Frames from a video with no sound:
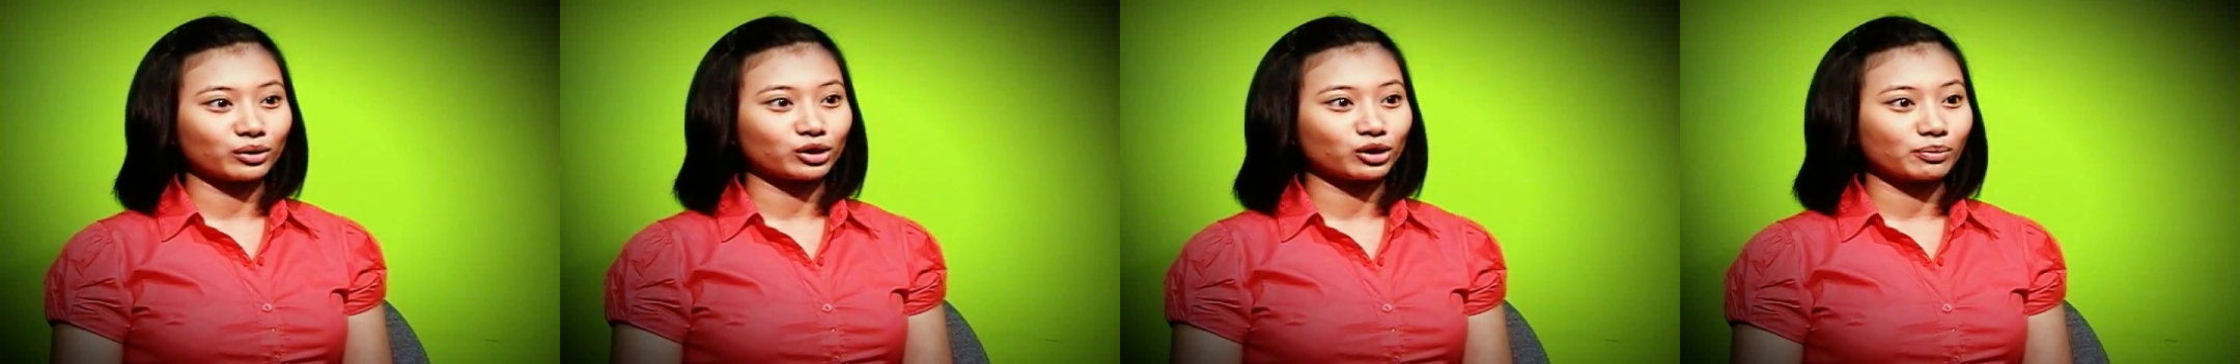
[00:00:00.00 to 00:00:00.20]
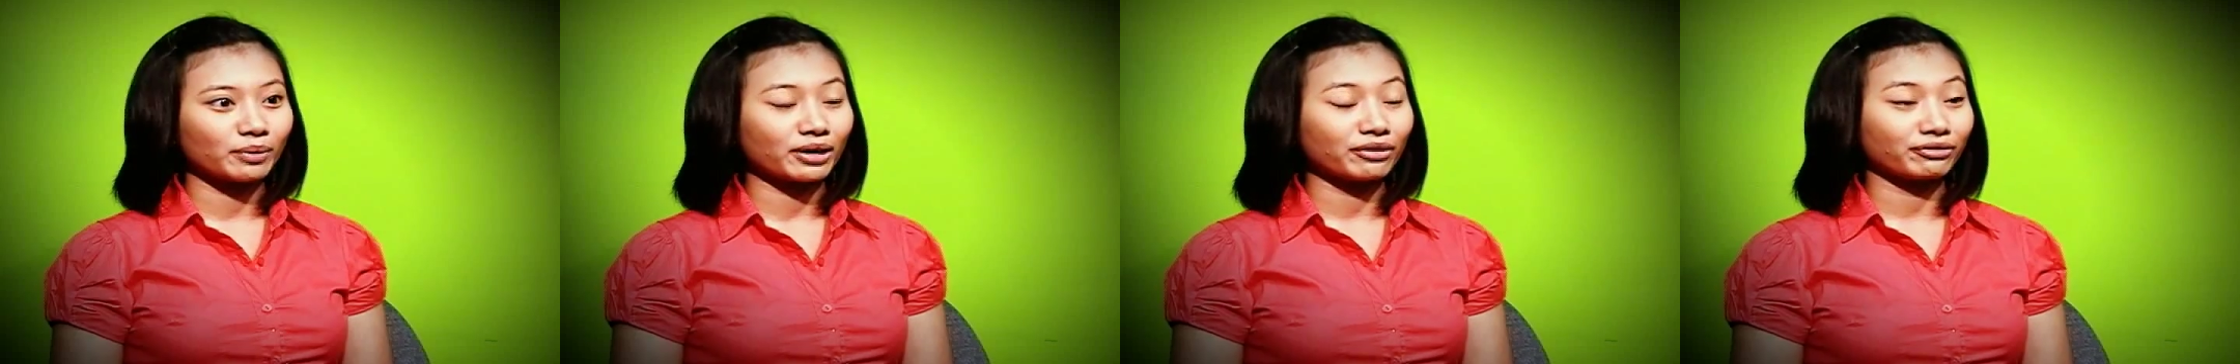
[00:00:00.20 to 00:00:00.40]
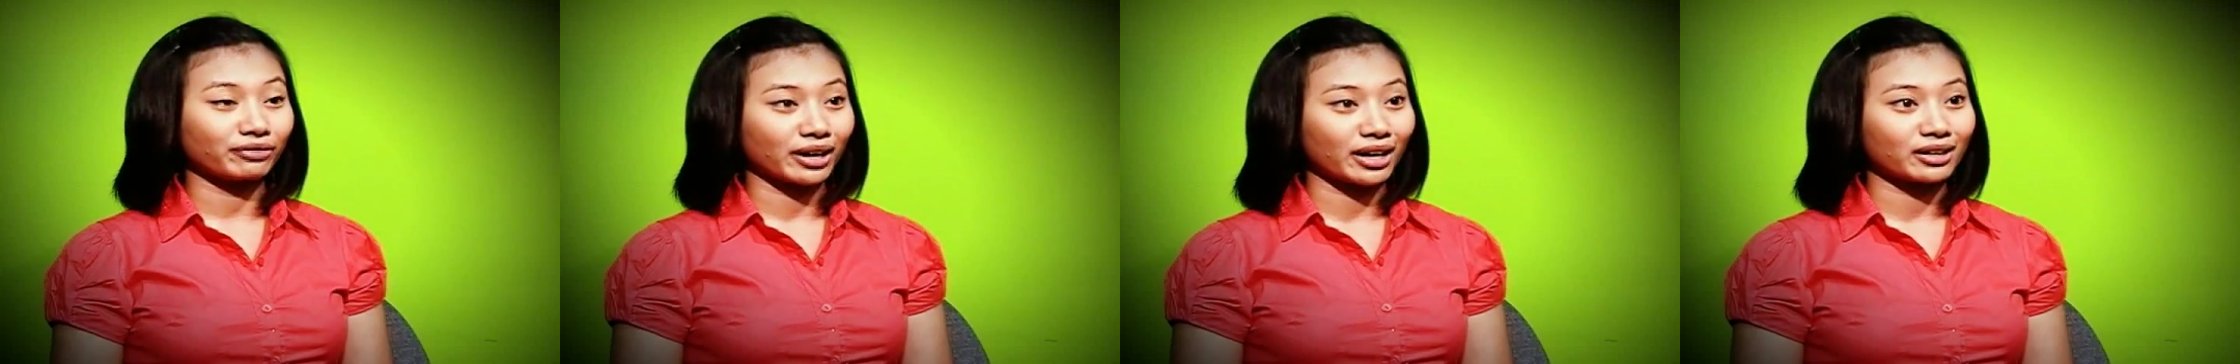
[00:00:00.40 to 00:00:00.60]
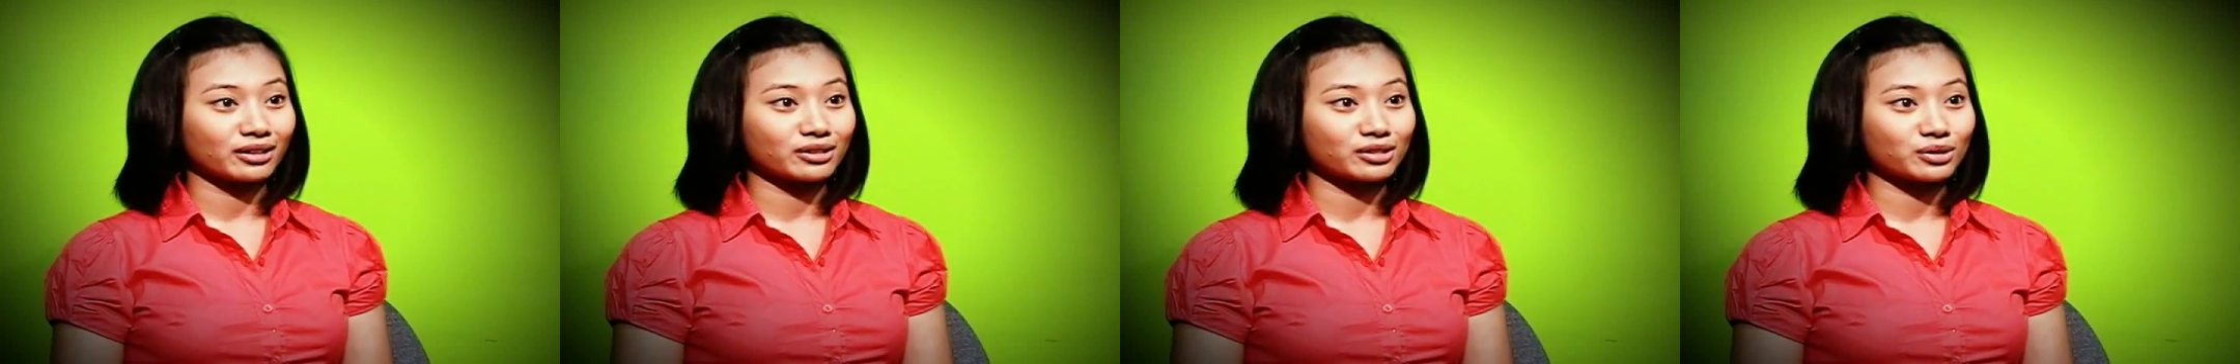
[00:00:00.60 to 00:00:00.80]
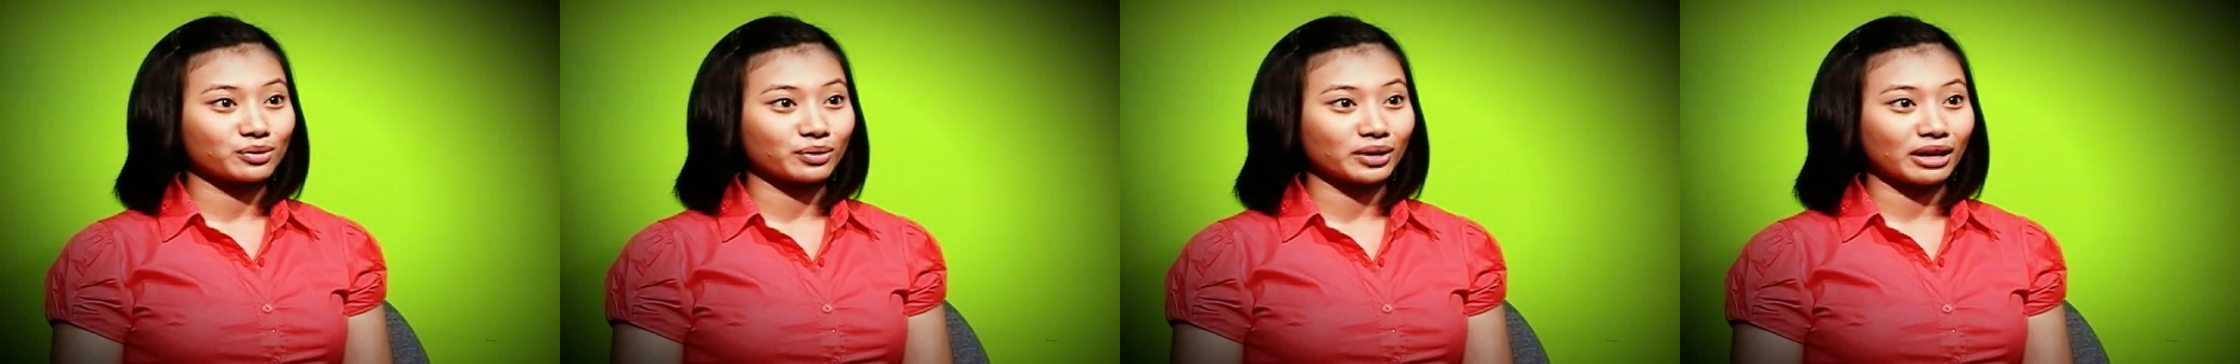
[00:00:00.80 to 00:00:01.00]
to my
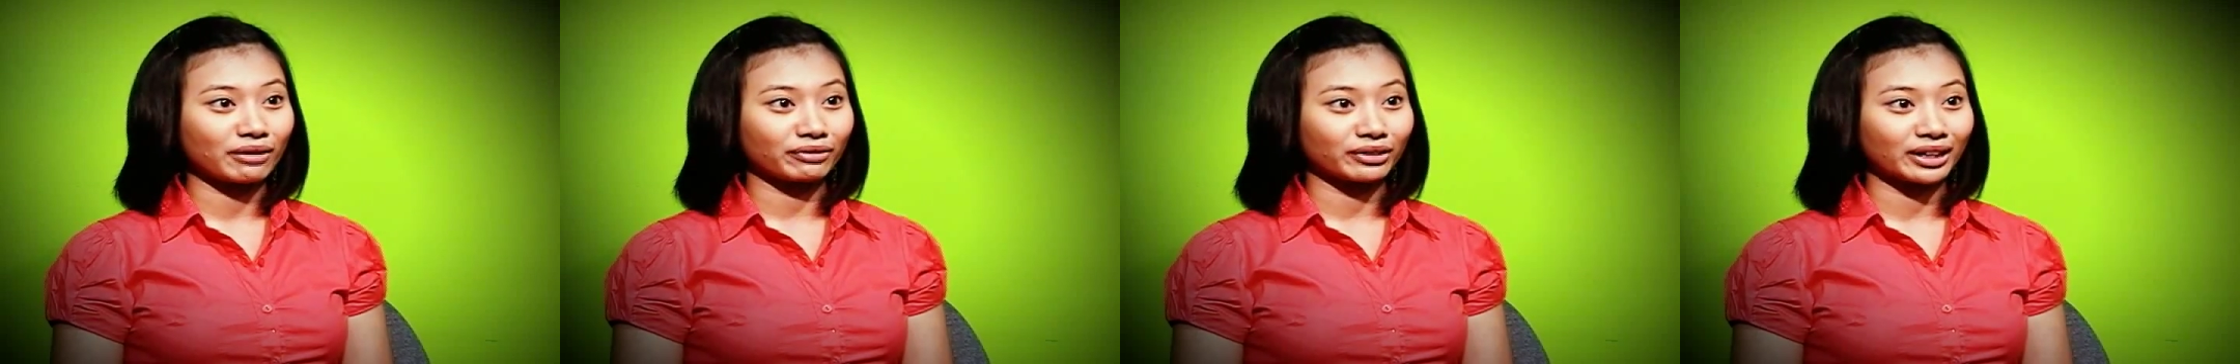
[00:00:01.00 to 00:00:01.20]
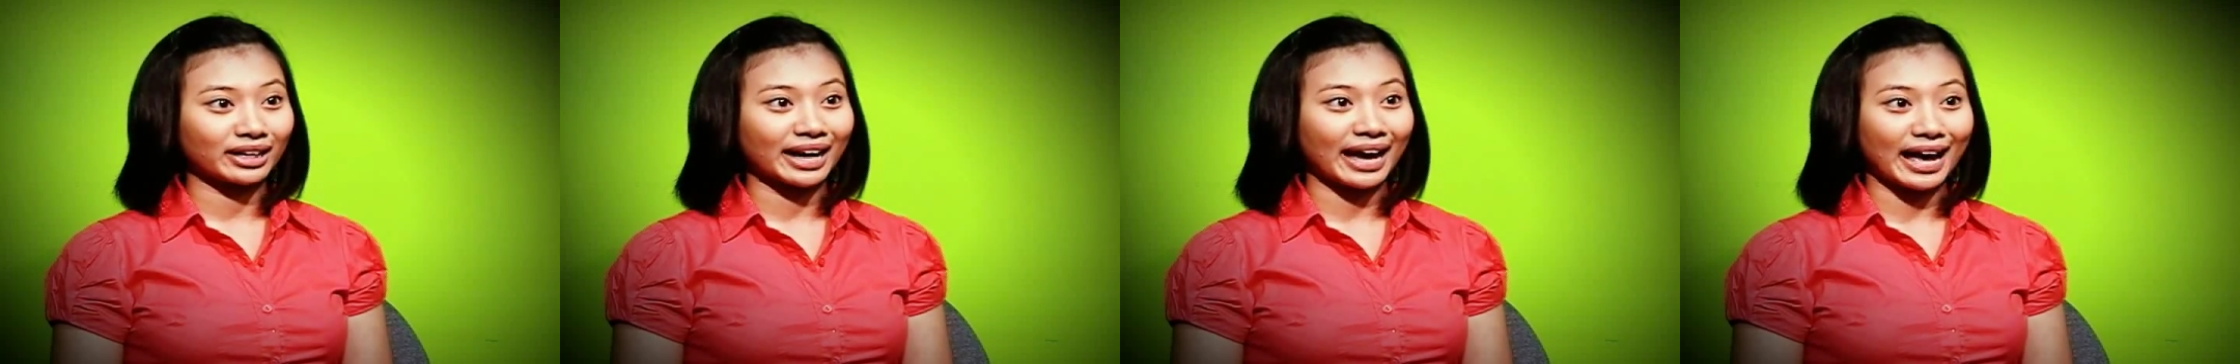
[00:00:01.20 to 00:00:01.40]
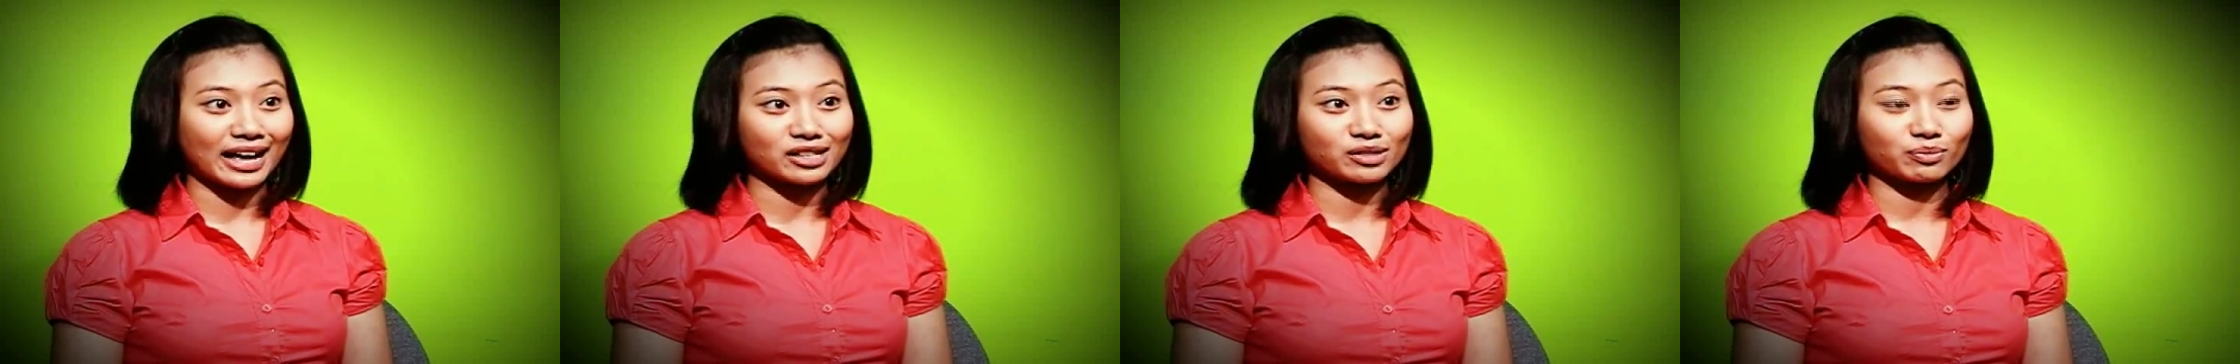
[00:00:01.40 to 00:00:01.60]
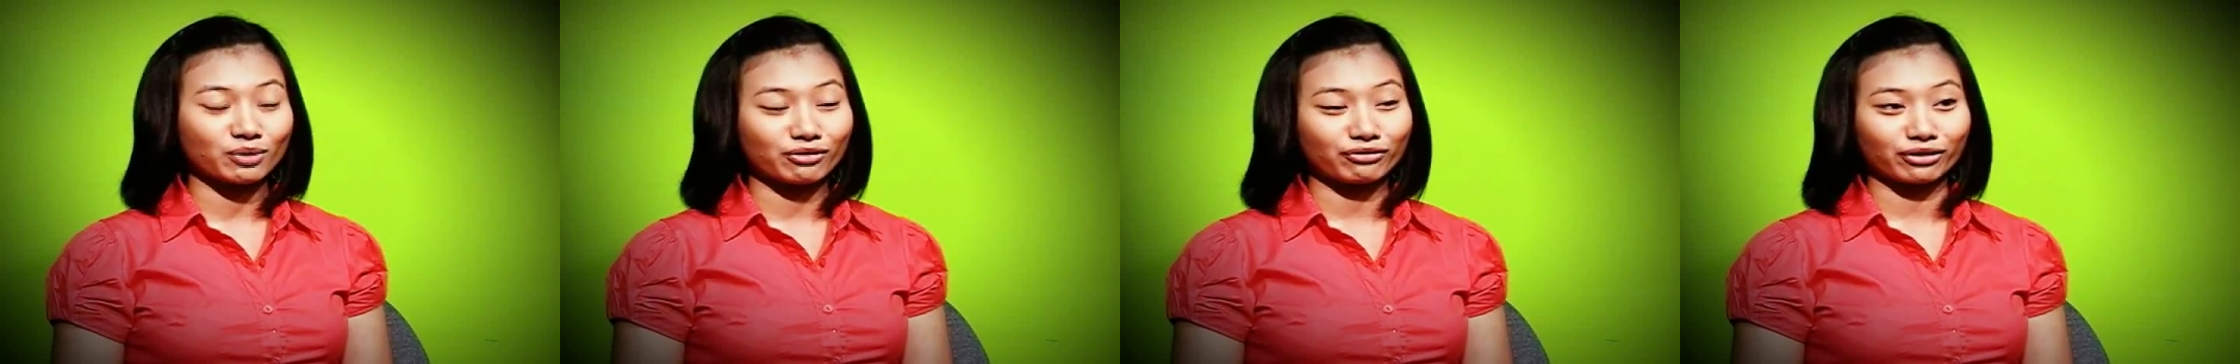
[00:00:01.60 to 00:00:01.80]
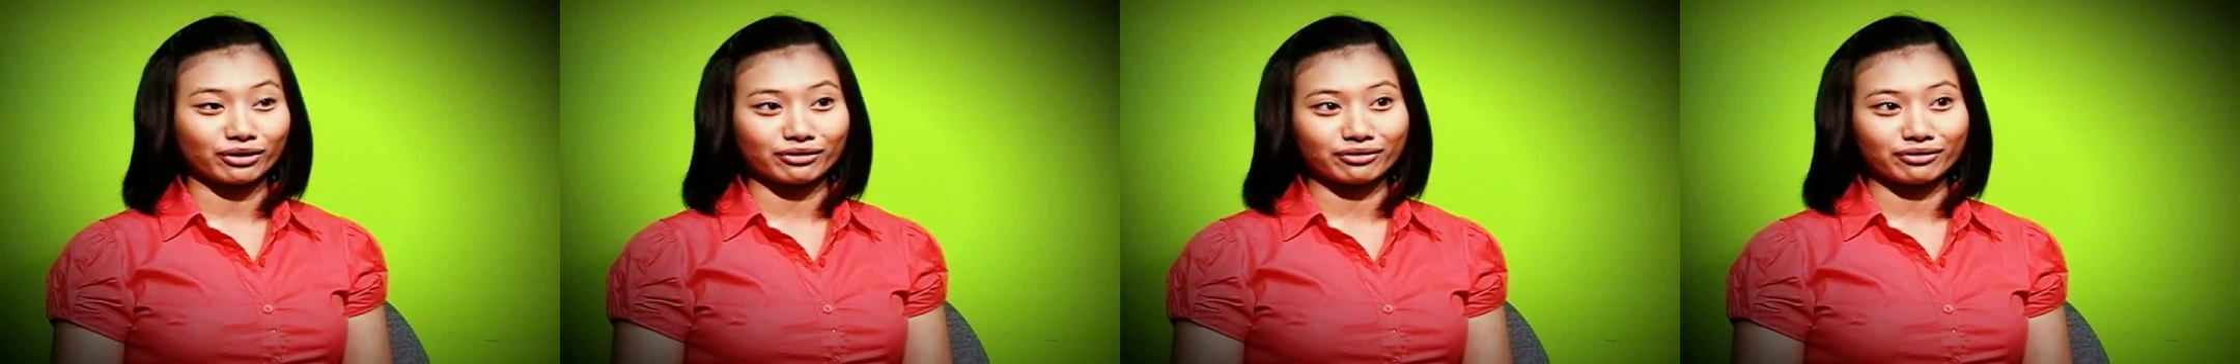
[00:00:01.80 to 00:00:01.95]
friends whenever they ask me for